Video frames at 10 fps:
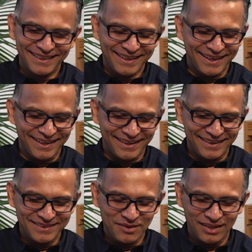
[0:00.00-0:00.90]

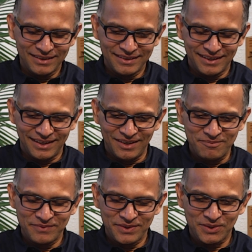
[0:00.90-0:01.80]

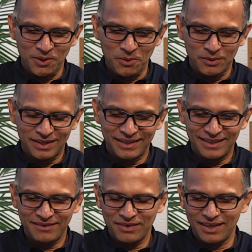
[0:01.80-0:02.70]
So
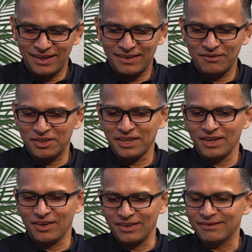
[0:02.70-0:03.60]
clearly we are working
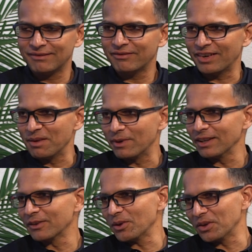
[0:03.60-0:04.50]
on fundamental
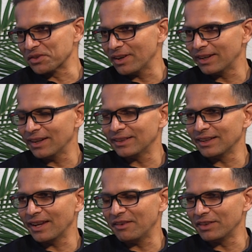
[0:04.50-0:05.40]
cures, right? I
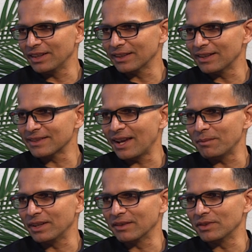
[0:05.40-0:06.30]
think everything that is
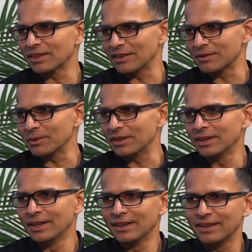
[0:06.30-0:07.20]
happening with CRISPR
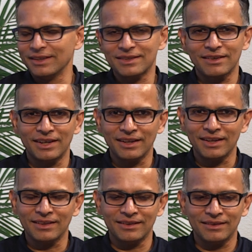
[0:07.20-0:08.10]
is
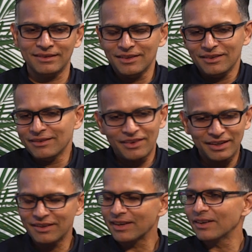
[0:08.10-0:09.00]
creating,
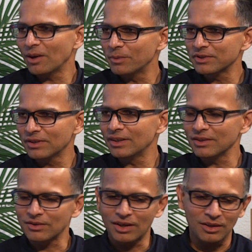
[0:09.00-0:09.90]
great opportunities
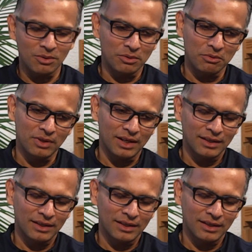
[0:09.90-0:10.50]
to kind of go do that.